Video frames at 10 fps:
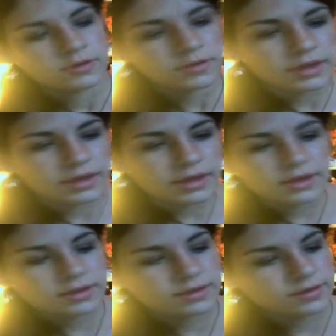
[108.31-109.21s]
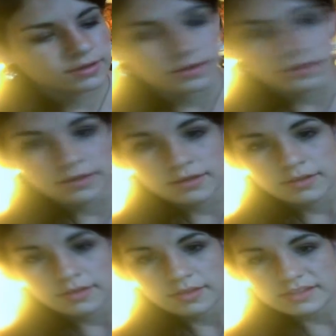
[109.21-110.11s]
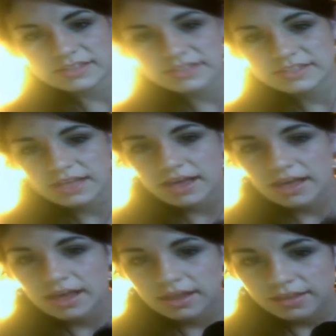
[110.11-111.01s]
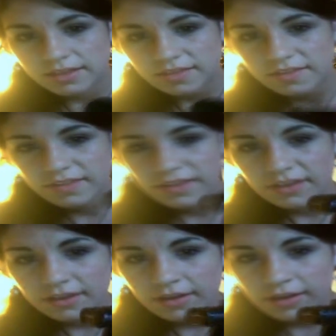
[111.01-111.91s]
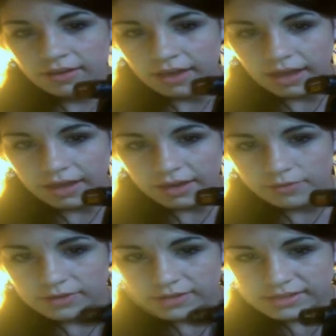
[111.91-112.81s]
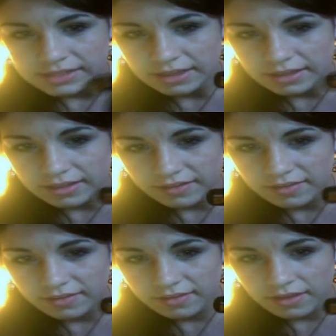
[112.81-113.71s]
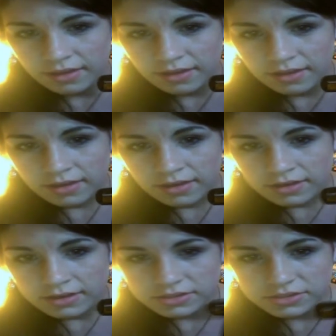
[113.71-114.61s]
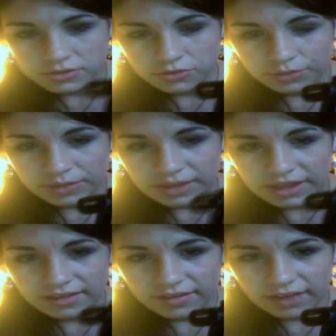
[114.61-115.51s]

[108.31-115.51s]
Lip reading: like, this is the iris, and then this is the zoom lens.